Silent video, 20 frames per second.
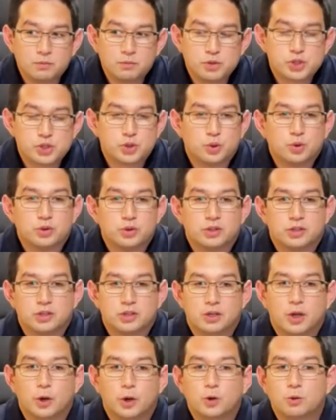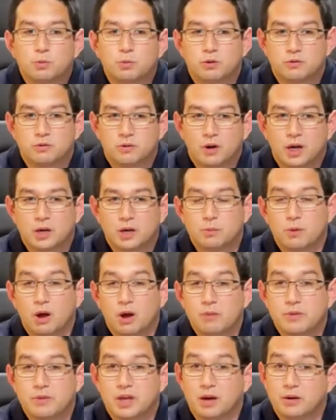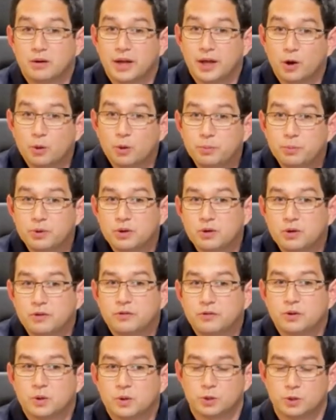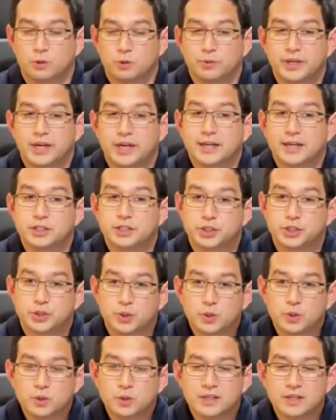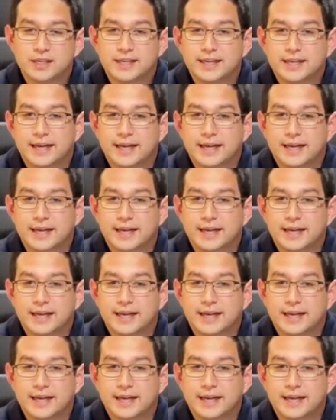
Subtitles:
I'm sure that a local provider might be able to help you if you're a little bit unsure.